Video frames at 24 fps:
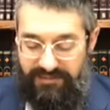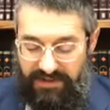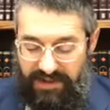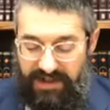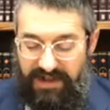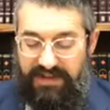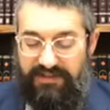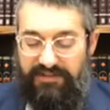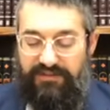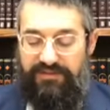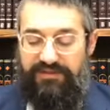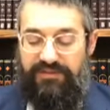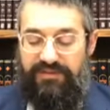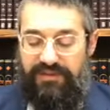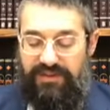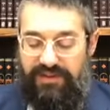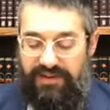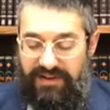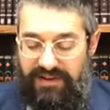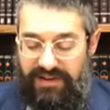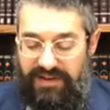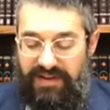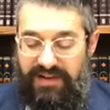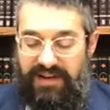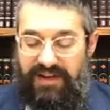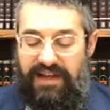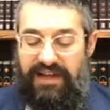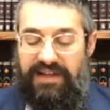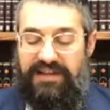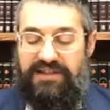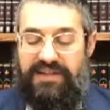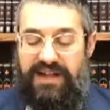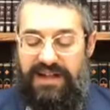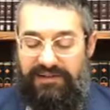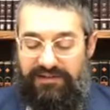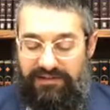If
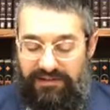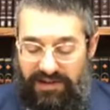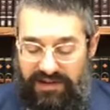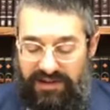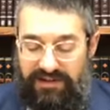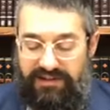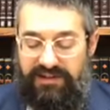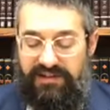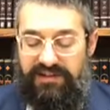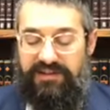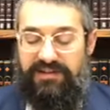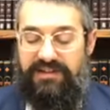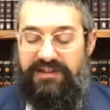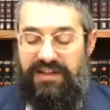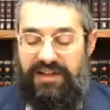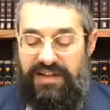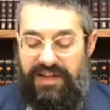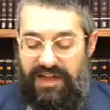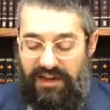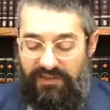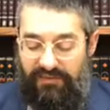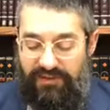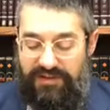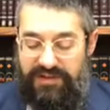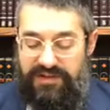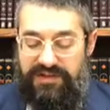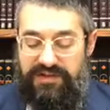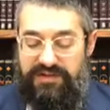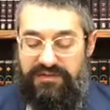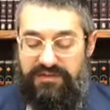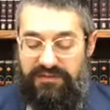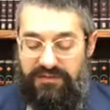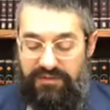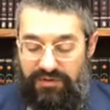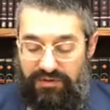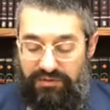it's al toida, if it's
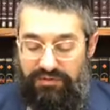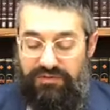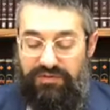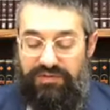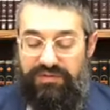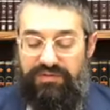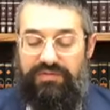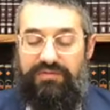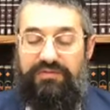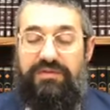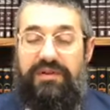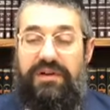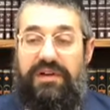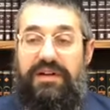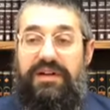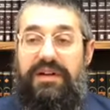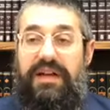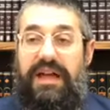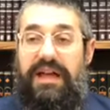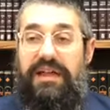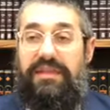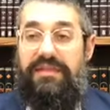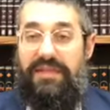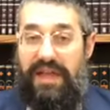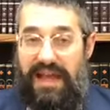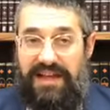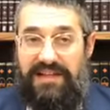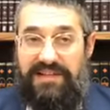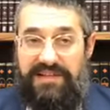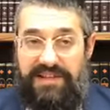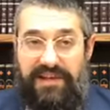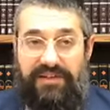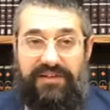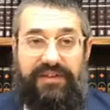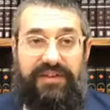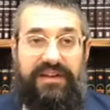due to a
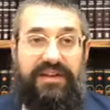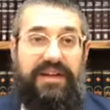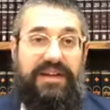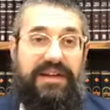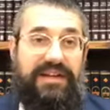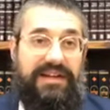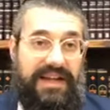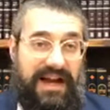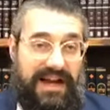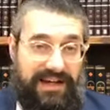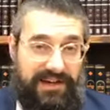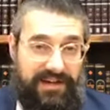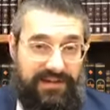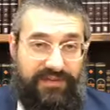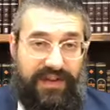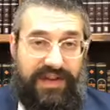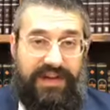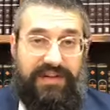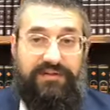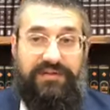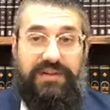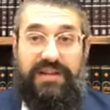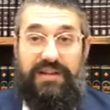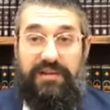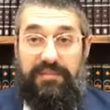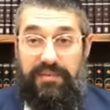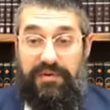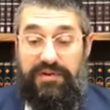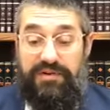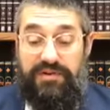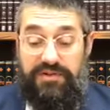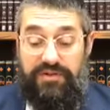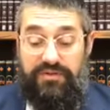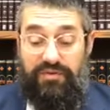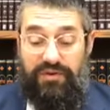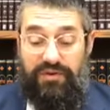thanksgiving, yakrivenu, that the person